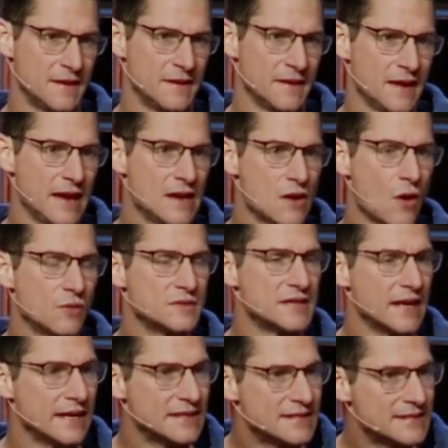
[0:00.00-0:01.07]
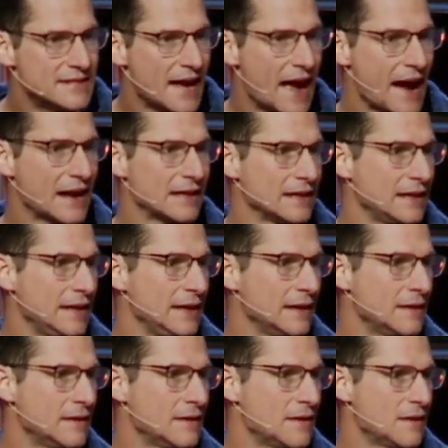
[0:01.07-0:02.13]
He knows exactly
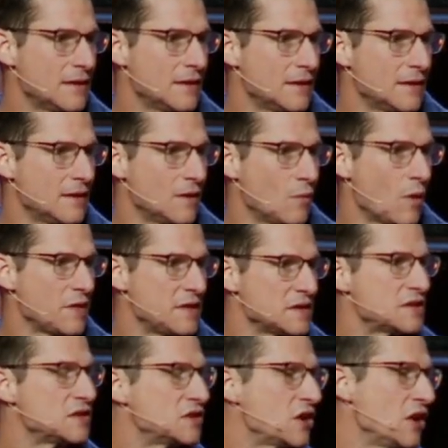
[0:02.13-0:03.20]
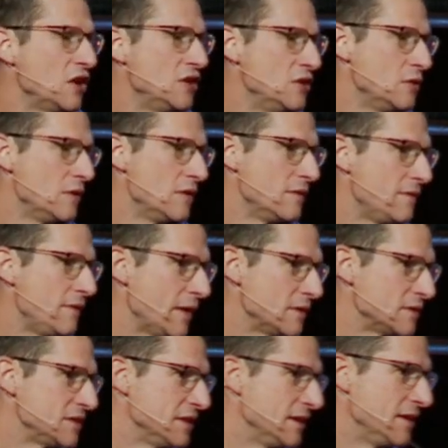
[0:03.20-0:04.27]
what this is going to do to the
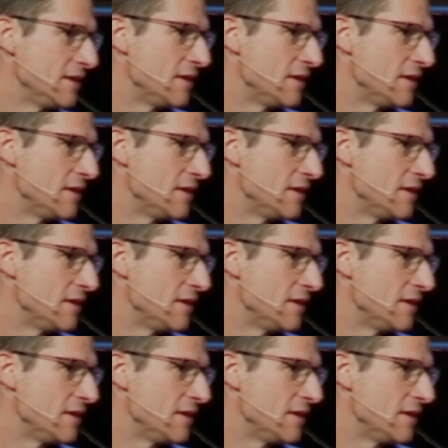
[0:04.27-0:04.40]
Pharisee.